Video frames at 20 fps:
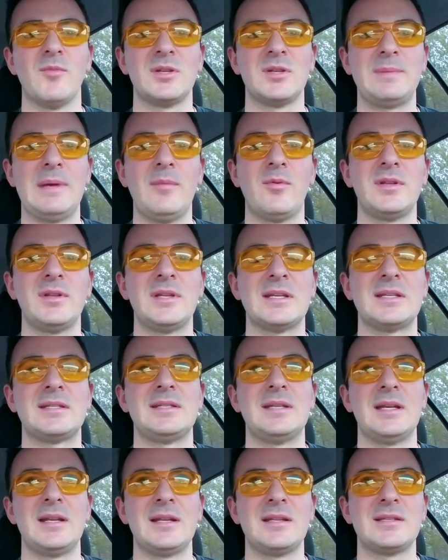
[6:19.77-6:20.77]
Most people are just
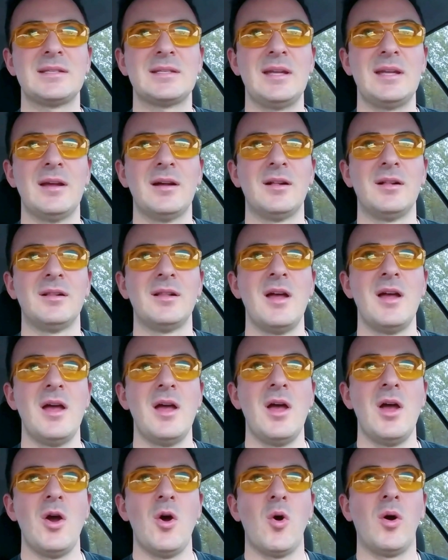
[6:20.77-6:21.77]
sitting still,
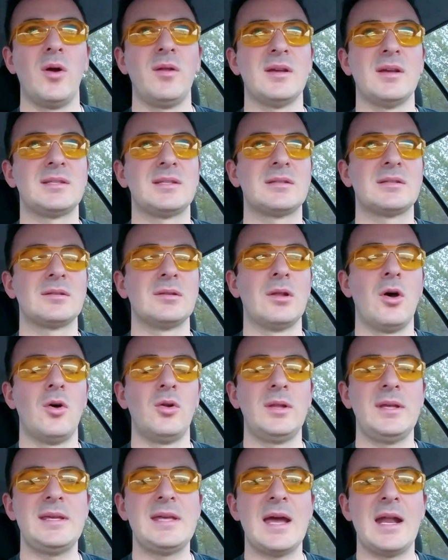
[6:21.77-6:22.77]
or they're
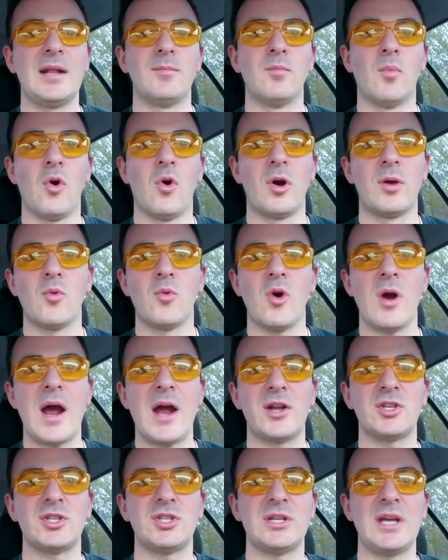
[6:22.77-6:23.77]
slowly getting more and more
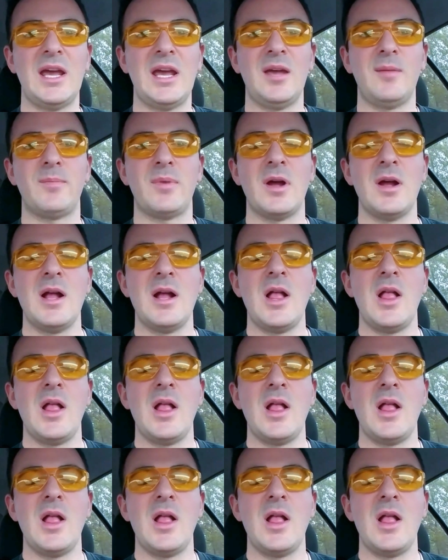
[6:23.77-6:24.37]
out of shape.